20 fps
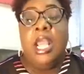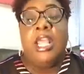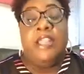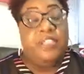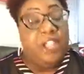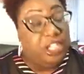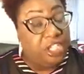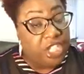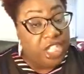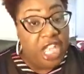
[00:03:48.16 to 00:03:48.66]

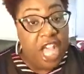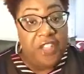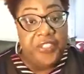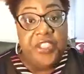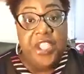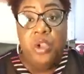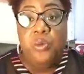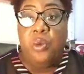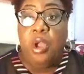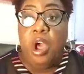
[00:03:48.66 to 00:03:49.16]
There's
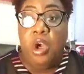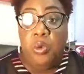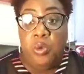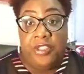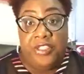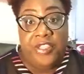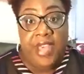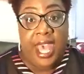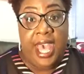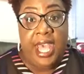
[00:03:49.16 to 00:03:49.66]
nothing wrong
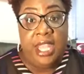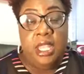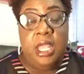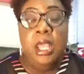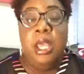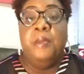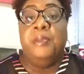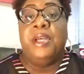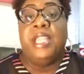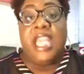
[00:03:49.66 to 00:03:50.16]
with that.
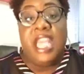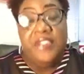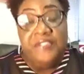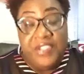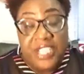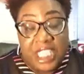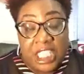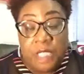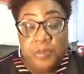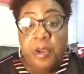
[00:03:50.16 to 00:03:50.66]
But in
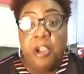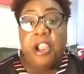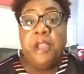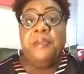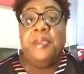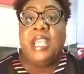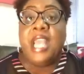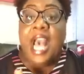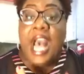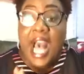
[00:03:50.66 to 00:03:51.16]
the spirit
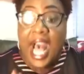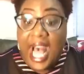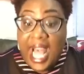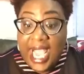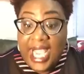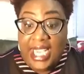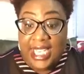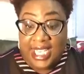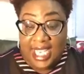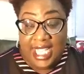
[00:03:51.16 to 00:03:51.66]

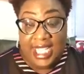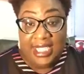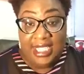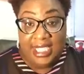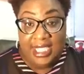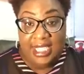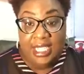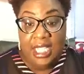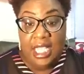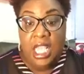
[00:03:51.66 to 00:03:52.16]
behind
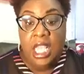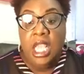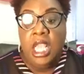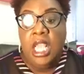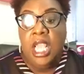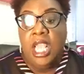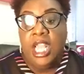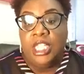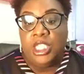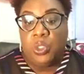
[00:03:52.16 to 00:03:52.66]
it
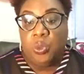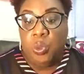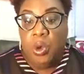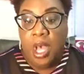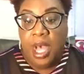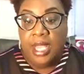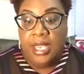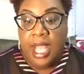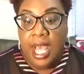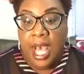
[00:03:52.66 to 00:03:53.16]
is
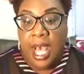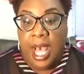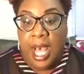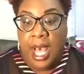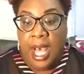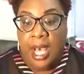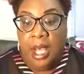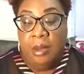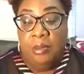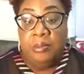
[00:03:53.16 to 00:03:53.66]
what
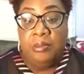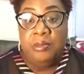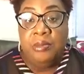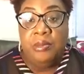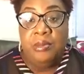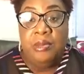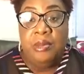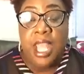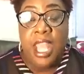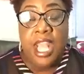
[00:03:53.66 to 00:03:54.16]
I
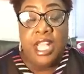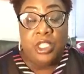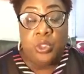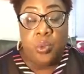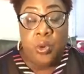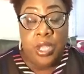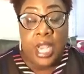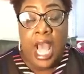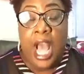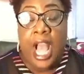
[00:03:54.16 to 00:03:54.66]

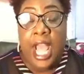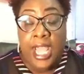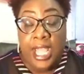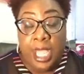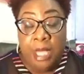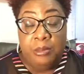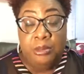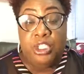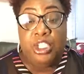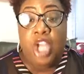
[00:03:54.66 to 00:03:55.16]

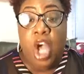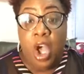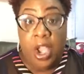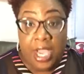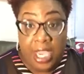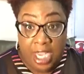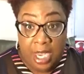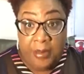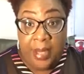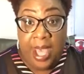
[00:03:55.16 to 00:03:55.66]
am
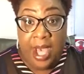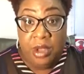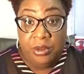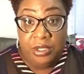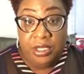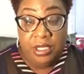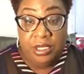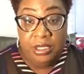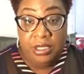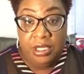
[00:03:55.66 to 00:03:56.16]
talking
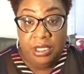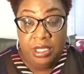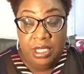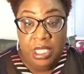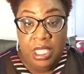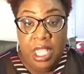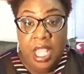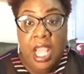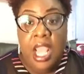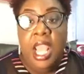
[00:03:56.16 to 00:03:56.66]
about.
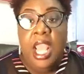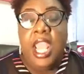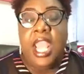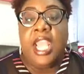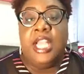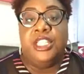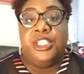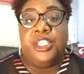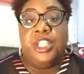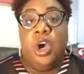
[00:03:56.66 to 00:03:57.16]

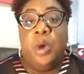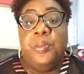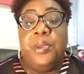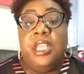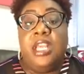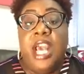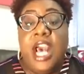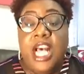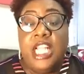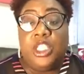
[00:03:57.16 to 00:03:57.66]
And so
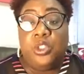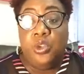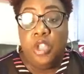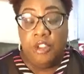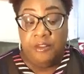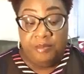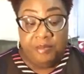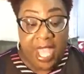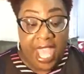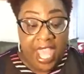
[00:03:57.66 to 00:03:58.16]
because
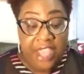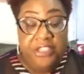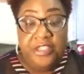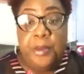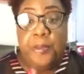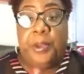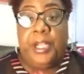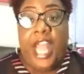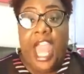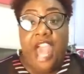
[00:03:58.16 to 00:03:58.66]
you've made the
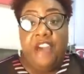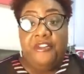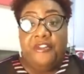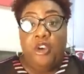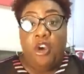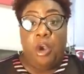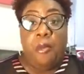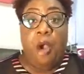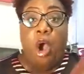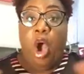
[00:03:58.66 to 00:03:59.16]

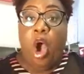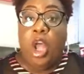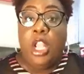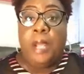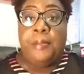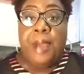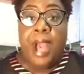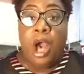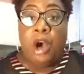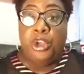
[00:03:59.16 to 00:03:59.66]
platform all
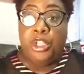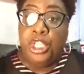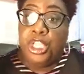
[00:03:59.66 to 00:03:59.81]
about